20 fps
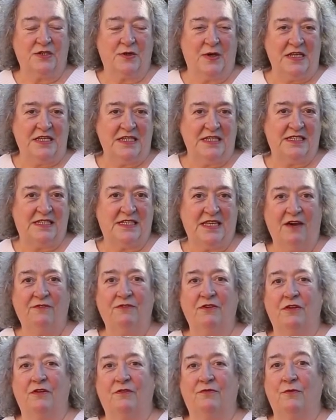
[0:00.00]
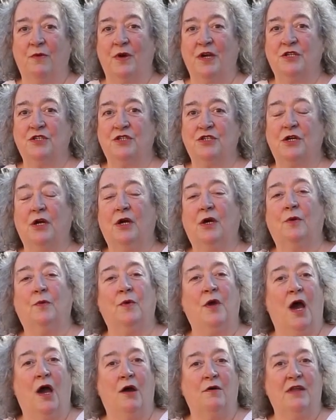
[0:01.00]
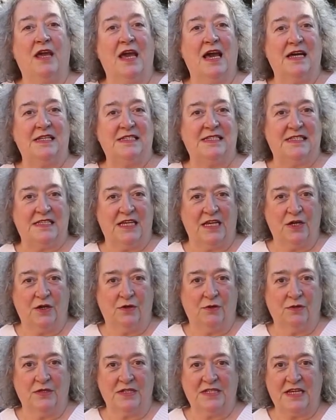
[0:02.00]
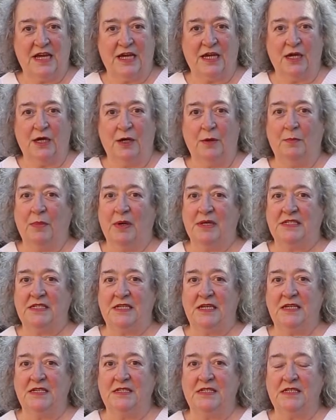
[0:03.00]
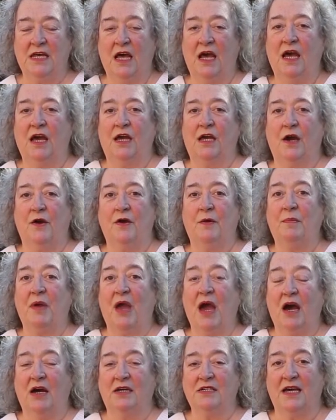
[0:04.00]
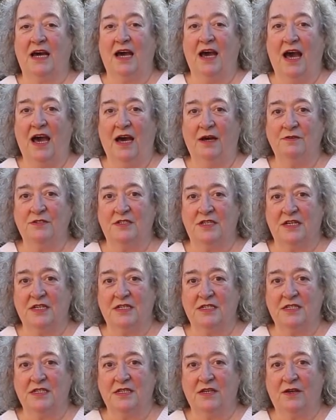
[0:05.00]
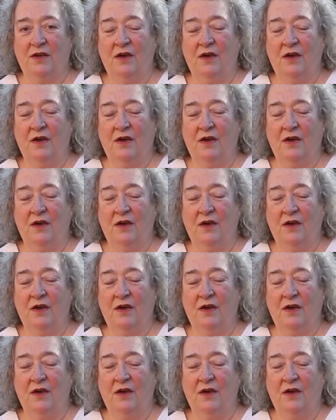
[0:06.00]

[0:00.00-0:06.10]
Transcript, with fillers: twenty-seven of which we only had single-decker buses going behind our houses.